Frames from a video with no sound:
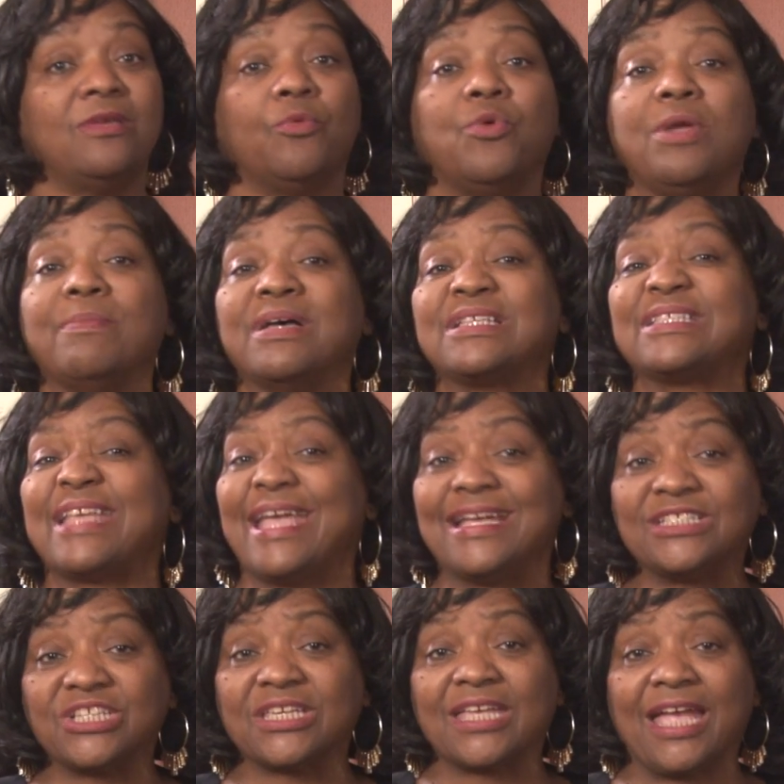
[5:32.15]
We must
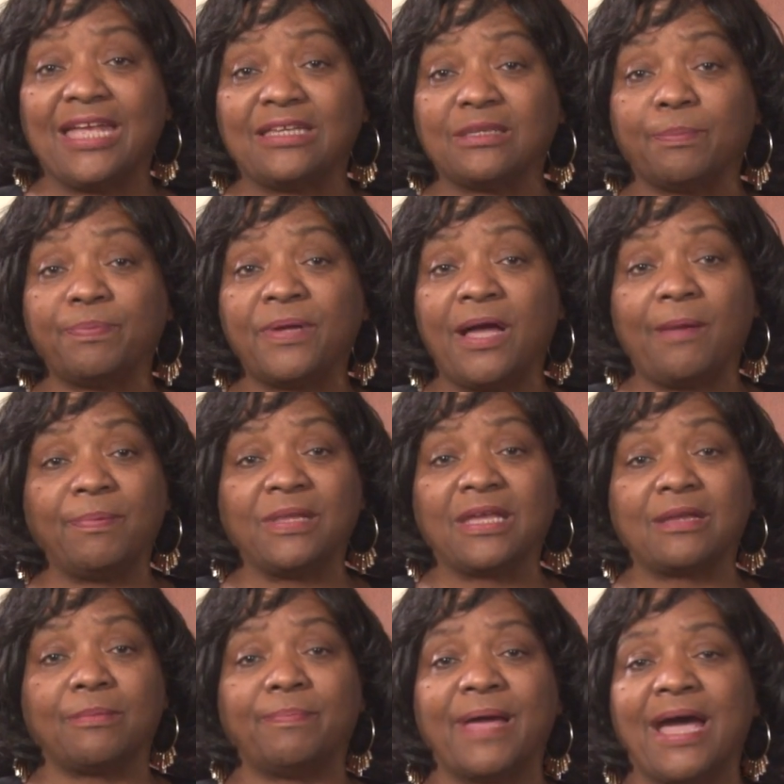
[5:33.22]
educate the
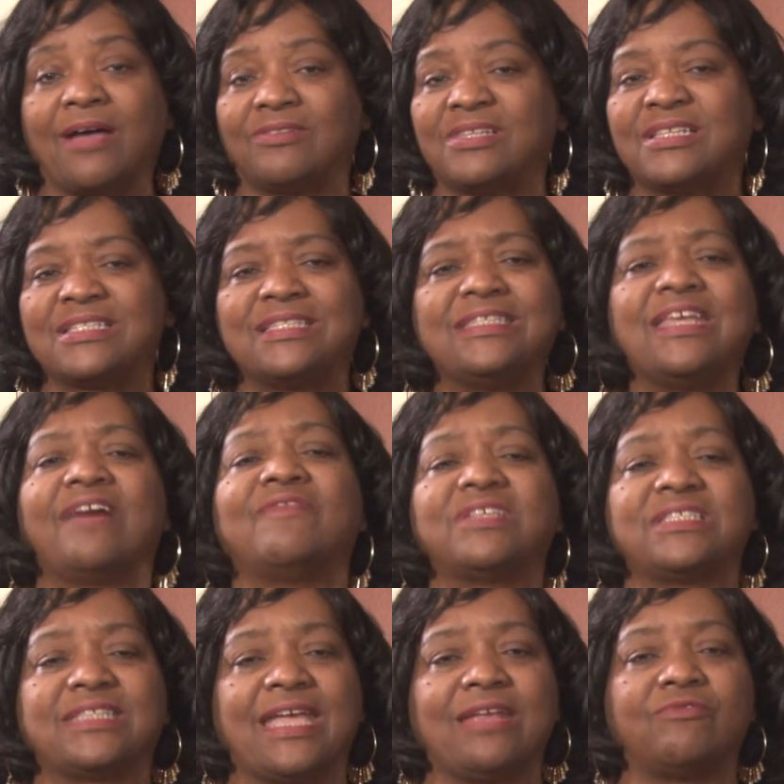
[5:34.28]
public about this
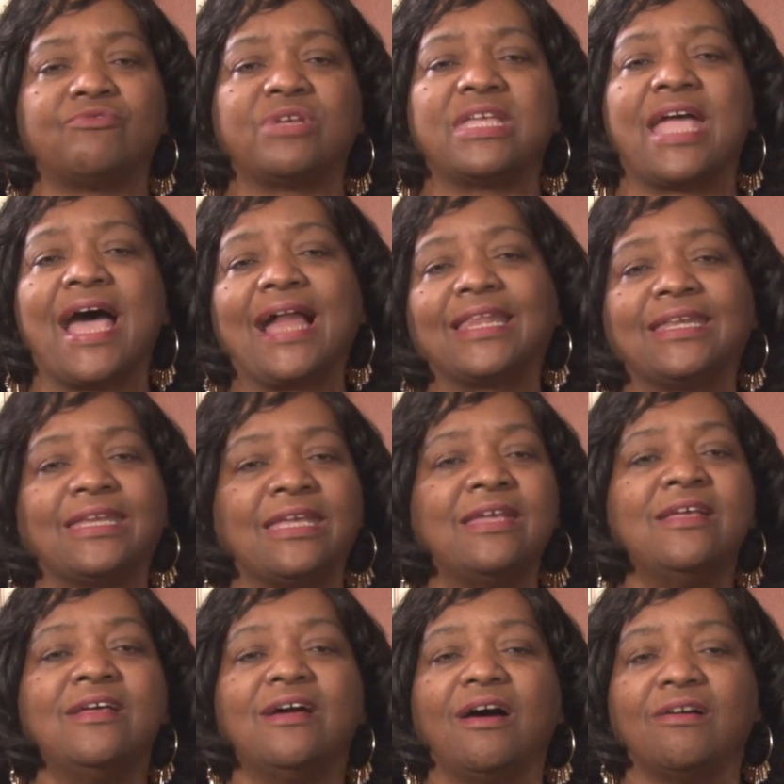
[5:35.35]
devastating reality
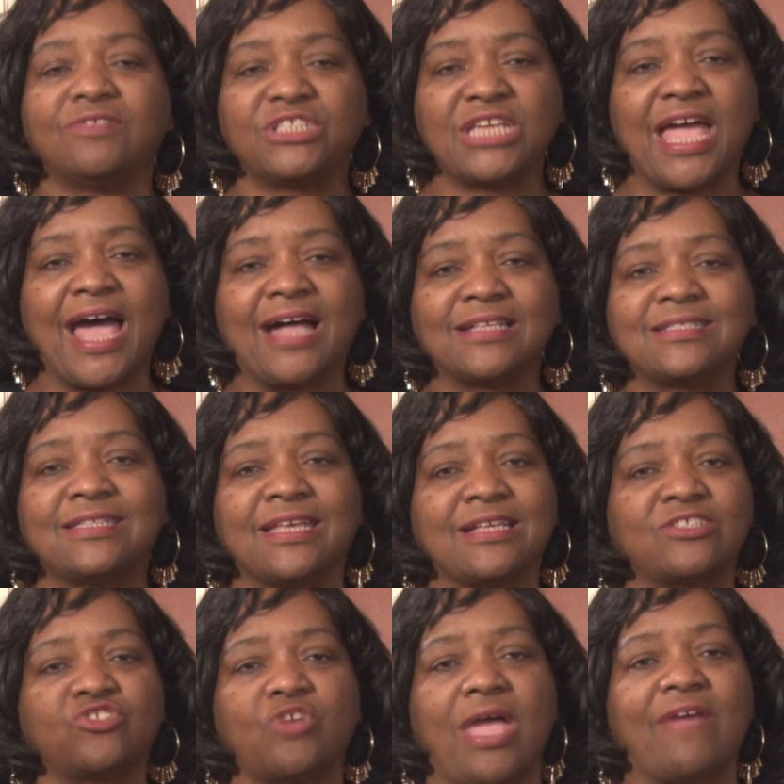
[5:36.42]
of child
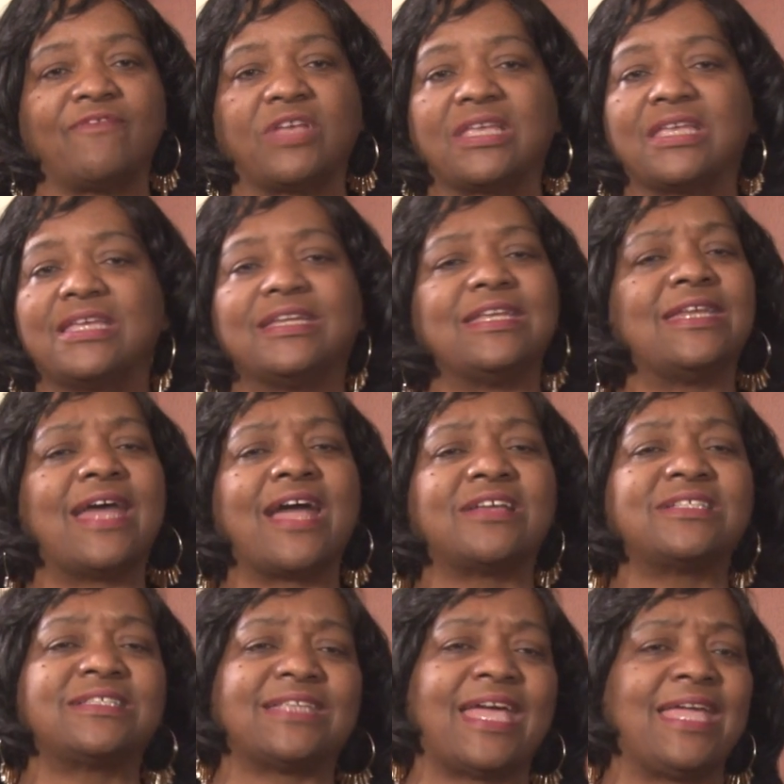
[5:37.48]
sex trafficking in our
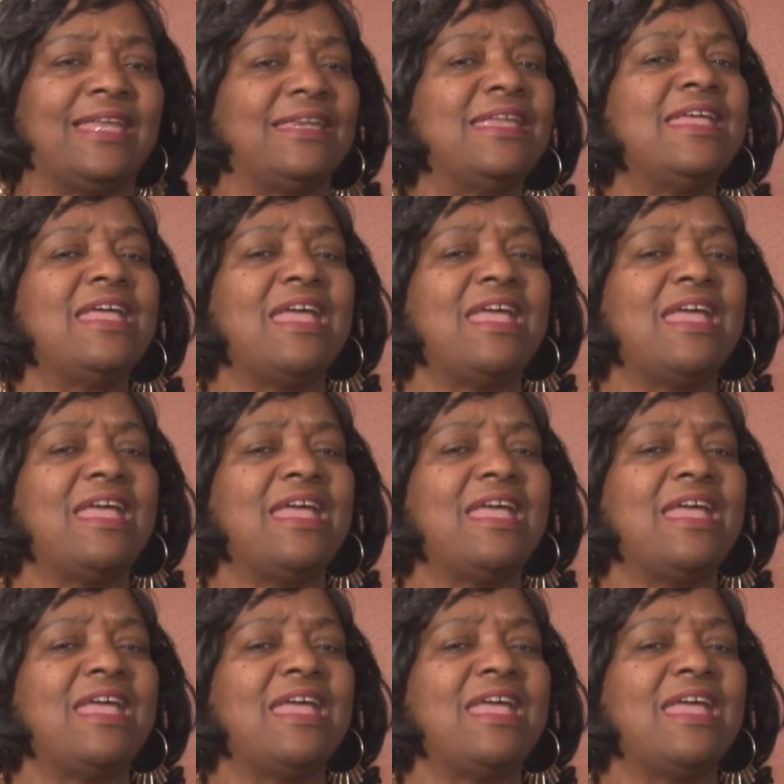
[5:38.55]
state